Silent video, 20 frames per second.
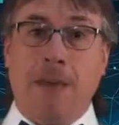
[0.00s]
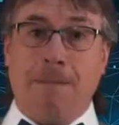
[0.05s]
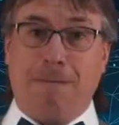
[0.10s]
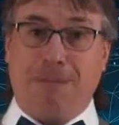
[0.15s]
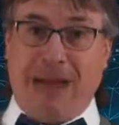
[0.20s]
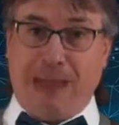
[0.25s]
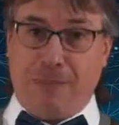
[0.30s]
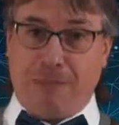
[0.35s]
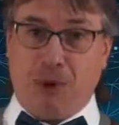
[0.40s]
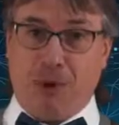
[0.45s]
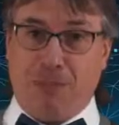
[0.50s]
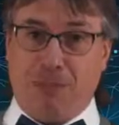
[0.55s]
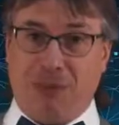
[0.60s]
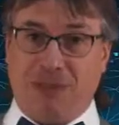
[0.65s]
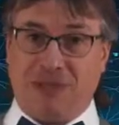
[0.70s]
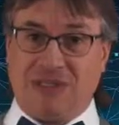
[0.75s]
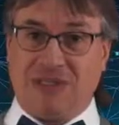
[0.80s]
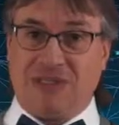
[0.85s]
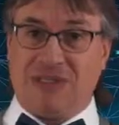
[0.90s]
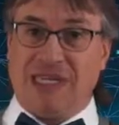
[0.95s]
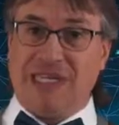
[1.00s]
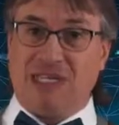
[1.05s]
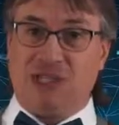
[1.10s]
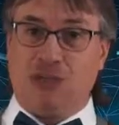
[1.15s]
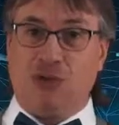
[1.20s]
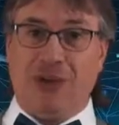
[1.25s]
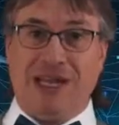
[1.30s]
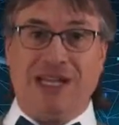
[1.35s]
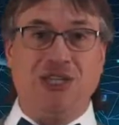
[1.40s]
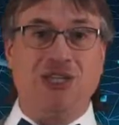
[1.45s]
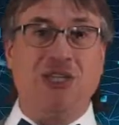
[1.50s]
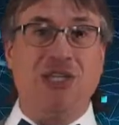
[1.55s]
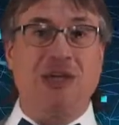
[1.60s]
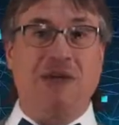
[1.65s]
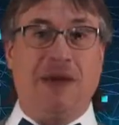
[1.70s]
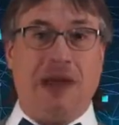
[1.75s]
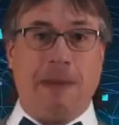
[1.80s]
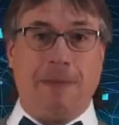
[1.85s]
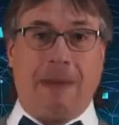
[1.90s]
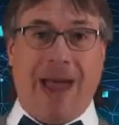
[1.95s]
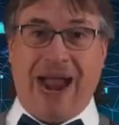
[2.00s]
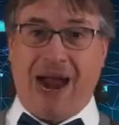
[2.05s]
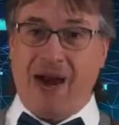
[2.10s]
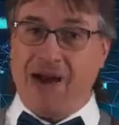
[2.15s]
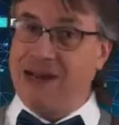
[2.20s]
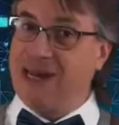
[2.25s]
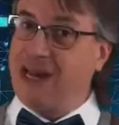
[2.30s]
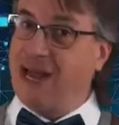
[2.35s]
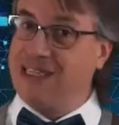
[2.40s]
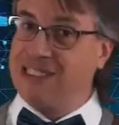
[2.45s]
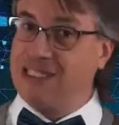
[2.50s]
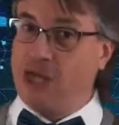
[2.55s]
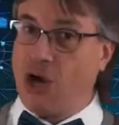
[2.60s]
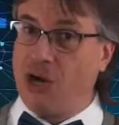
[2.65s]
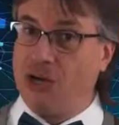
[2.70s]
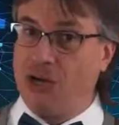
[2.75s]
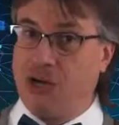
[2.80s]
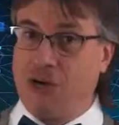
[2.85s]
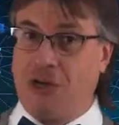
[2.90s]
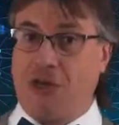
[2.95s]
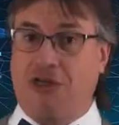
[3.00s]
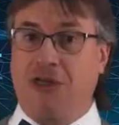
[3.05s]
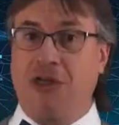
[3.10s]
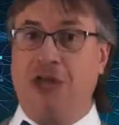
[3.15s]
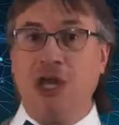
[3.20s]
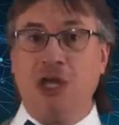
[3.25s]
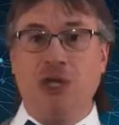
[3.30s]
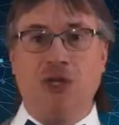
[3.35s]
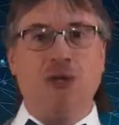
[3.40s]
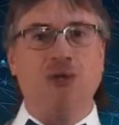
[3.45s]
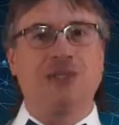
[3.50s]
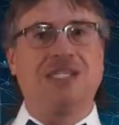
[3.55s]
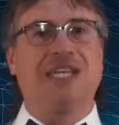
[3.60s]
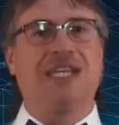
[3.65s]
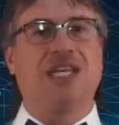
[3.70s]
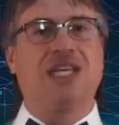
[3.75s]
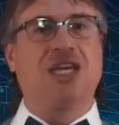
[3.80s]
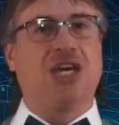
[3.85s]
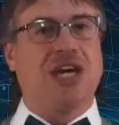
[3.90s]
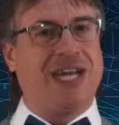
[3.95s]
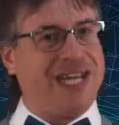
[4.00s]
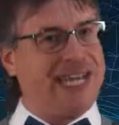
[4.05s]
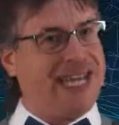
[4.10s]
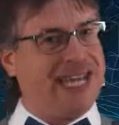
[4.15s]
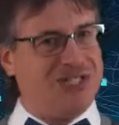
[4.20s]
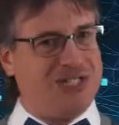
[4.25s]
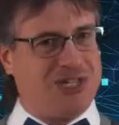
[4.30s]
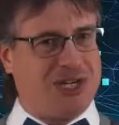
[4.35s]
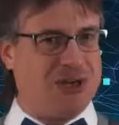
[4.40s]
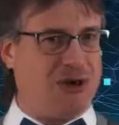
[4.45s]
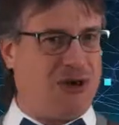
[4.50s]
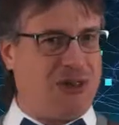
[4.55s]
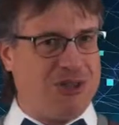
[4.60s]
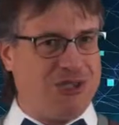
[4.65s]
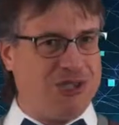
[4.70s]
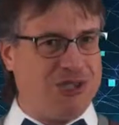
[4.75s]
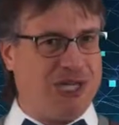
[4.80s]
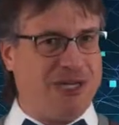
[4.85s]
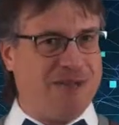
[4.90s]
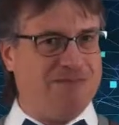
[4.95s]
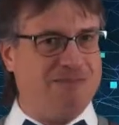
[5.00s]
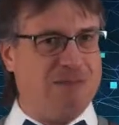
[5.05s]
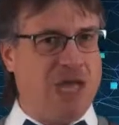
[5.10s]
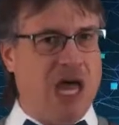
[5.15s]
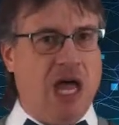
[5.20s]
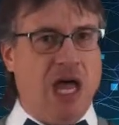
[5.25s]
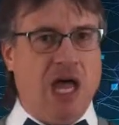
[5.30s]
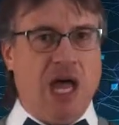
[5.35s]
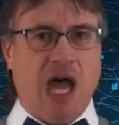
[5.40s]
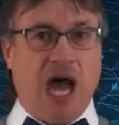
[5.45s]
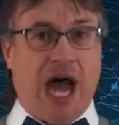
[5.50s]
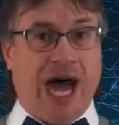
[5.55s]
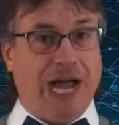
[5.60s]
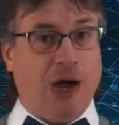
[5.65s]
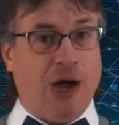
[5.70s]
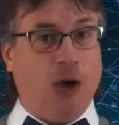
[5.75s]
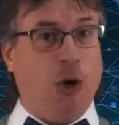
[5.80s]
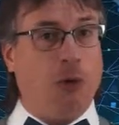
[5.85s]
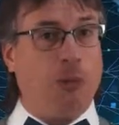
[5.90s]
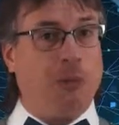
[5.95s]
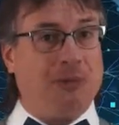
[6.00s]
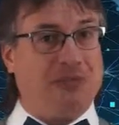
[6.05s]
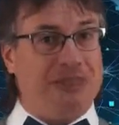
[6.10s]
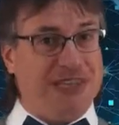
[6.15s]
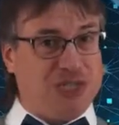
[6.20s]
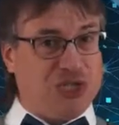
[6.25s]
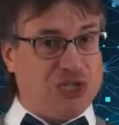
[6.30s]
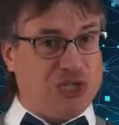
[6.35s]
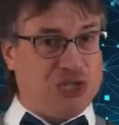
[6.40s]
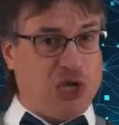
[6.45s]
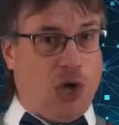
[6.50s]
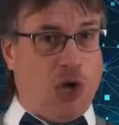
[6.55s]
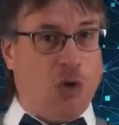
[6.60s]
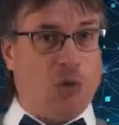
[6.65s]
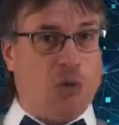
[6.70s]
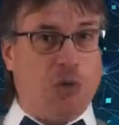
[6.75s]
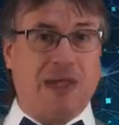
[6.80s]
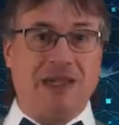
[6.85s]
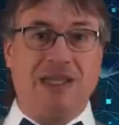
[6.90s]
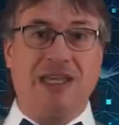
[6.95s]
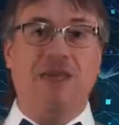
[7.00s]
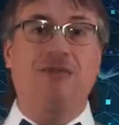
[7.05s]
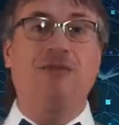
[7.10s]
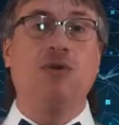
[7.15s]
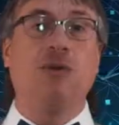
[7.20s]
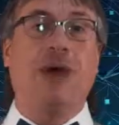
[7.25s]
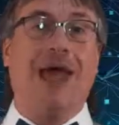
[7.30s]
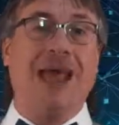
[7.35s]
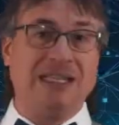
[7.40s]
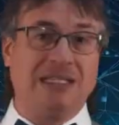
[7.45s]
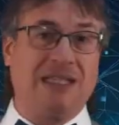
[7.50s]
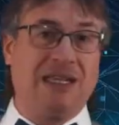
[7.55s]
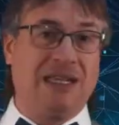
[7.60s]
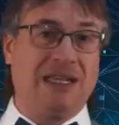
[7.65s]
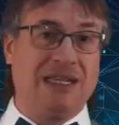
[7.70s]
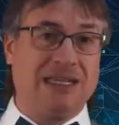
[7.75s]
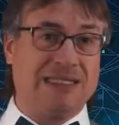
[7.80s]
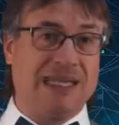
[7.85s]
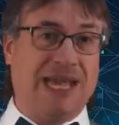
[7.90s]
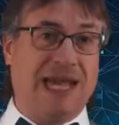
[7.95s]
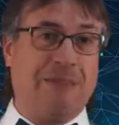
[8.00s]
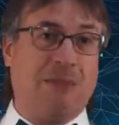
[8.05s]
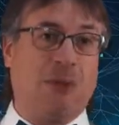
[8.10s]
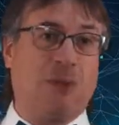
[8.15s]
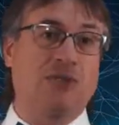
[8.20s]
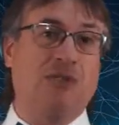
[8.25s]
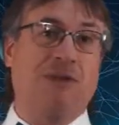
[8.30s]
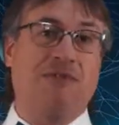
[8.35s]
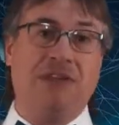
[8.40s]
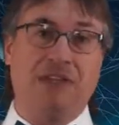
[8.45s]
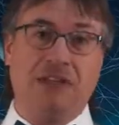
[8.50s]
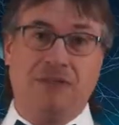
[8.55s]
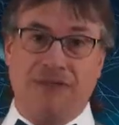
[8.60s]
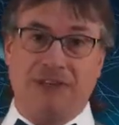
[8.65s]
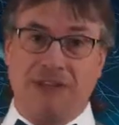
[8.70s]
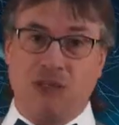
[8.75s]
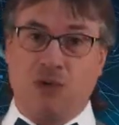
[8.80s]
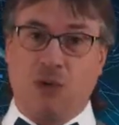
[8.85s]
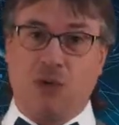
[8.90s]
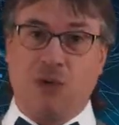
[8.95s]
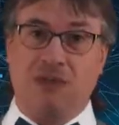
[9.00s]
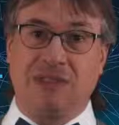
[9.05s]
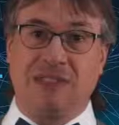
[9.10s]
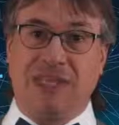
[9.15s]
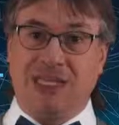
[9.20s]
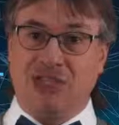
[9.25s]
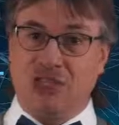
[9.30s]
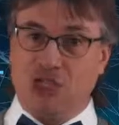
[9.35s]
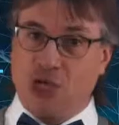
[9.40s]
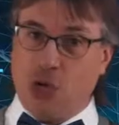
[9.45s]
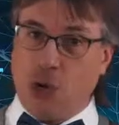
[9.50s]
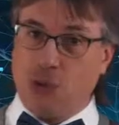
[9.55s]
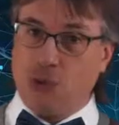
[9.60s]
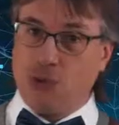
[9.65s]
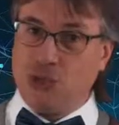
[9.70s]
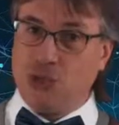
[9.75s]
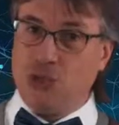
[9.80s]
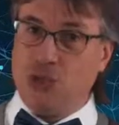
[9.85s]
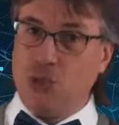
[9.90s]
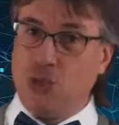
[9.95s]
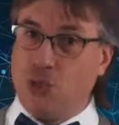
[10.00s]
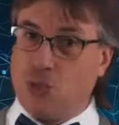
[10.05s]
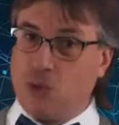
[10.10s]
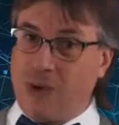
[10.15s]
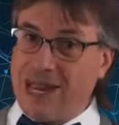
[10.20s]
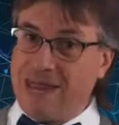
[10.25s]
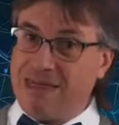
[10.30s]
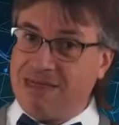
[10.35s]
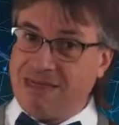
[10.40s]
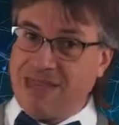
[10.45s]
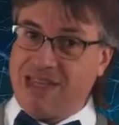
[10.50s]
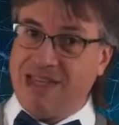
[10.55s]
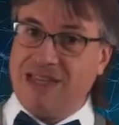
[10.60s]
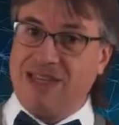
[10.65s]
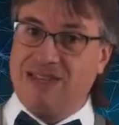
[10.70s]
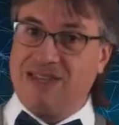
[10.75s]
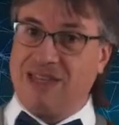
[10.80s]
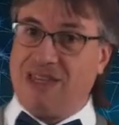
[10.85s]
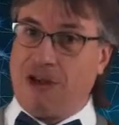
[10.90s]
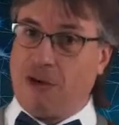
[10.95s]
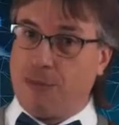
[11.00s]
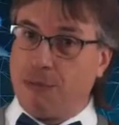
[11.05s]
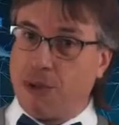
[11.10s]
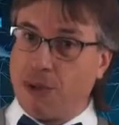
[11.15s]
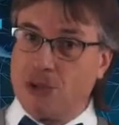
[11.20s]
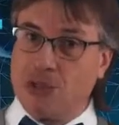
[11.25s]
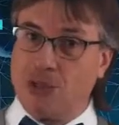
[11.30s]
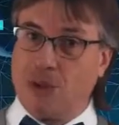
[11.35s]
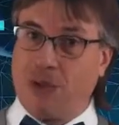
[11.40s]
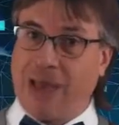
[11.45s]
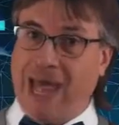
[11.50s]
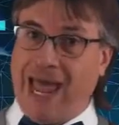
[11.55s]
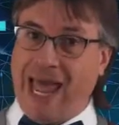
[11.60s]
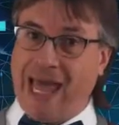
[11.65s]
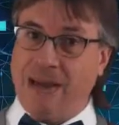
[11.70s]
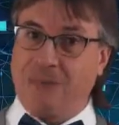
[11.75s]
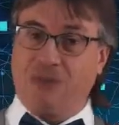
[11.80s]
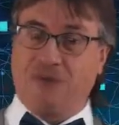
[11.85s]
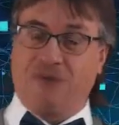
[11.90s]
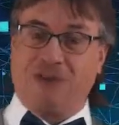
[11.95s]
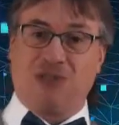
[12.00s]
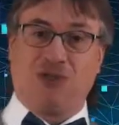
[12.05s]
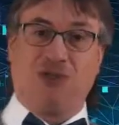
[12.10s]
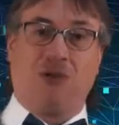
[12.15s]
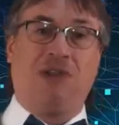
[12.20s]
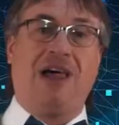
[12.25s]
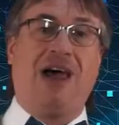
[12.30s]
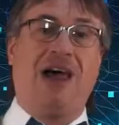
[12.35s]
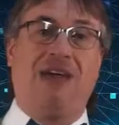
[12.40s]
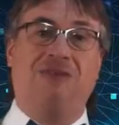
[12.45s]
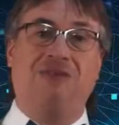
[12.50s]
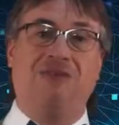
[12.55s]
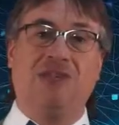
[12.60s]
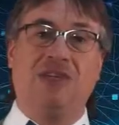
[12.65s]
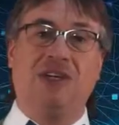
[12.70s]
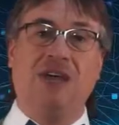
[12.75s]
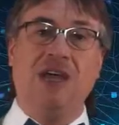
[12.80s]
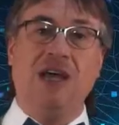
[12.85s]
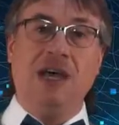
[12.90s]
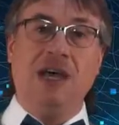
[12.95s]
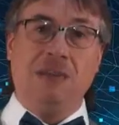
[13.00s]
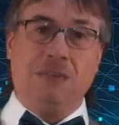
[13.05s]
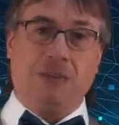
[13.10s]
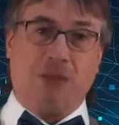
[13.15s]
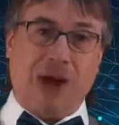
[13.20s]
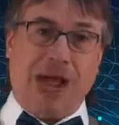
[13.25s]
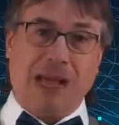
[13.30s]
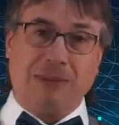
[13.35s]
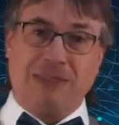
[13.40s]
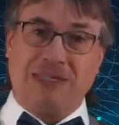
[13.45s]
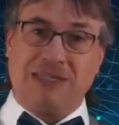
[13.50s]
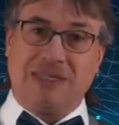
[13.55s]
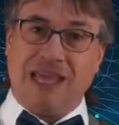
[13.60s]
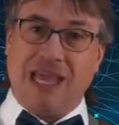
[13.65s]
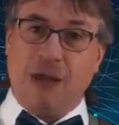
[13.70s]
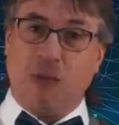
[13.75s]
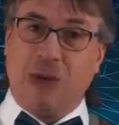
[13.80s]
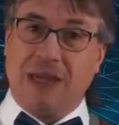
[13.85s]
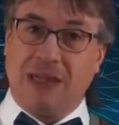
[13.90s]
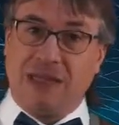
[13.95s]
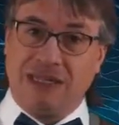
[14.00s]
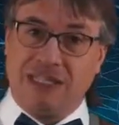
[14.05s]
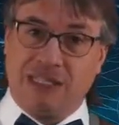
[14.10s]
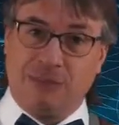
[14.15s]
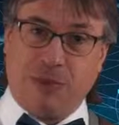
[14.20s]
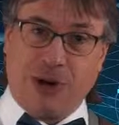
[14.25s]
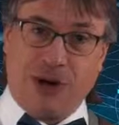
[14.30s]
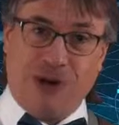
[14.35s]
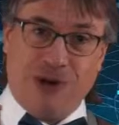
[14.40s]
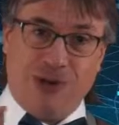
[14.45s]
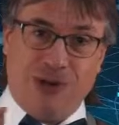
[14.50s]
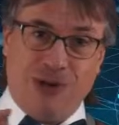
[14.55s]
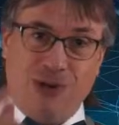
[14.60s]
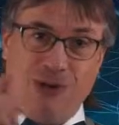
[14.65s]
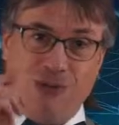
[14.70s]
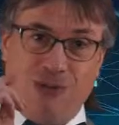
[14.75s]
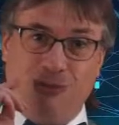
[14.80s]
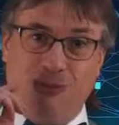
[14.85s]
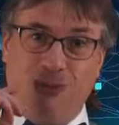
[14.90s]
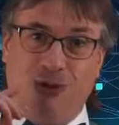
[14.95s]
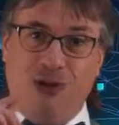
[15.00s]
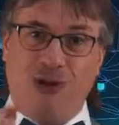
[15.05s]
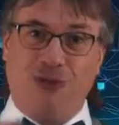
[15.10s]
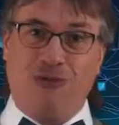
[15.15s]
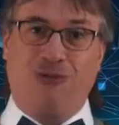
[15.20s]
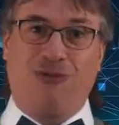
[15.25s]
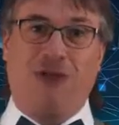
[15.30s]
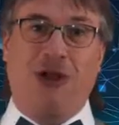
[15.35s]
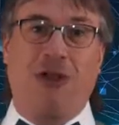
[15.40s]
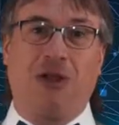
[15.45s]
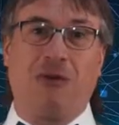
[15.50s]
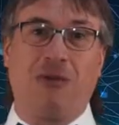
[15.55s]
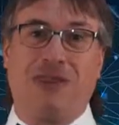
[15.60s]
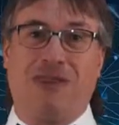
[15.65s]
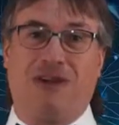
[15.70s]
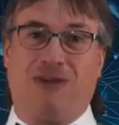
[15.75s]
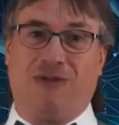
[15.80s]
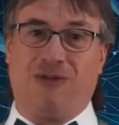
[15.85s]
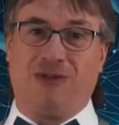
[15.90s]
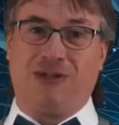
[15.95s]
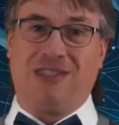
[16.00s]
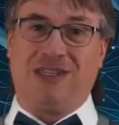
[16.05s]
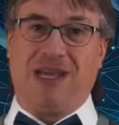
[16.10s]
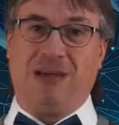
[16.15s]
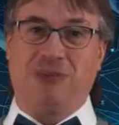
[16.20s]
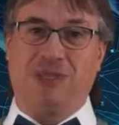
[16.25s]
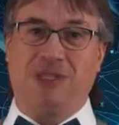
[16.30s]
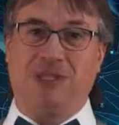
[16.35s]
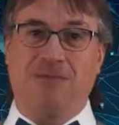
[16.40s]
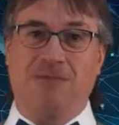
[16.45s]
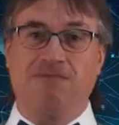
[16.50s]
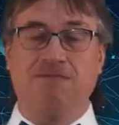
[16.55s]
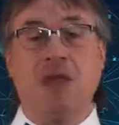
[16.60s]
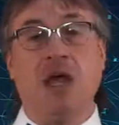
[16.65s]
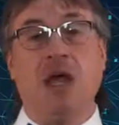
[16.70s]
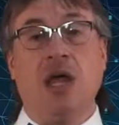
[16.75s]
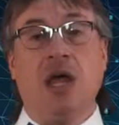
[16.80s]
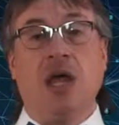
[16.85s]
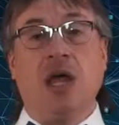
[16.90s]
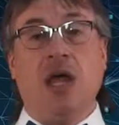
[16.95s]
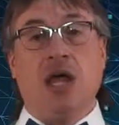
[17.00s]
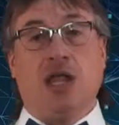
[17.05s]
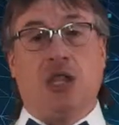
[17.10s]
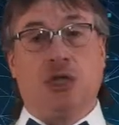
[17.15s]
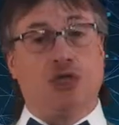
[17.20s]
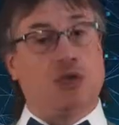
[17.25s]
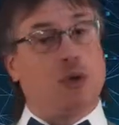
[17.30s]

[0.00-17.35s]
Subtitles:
My purpose is to engineer a paradise on Earth using cutting-edge technology. I hope this show will give you excellent examples of individuals that chose to do great things in their personal and professional lives. Perhaps they will inspire you to follow in their footsteps. The